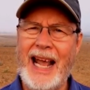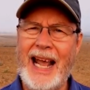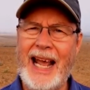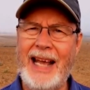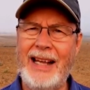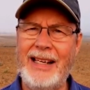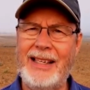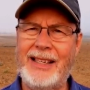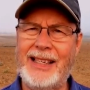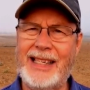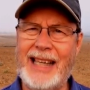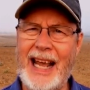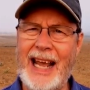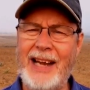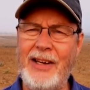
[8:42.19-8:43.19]
and
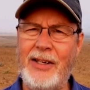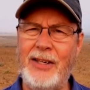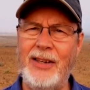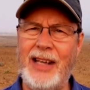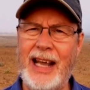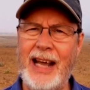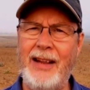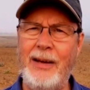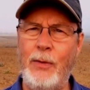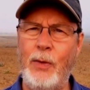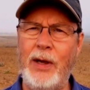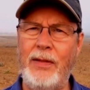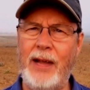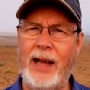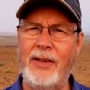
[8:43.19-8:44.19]
stand together
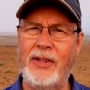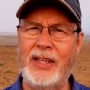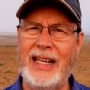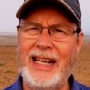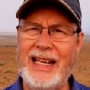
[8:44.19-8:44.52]
with us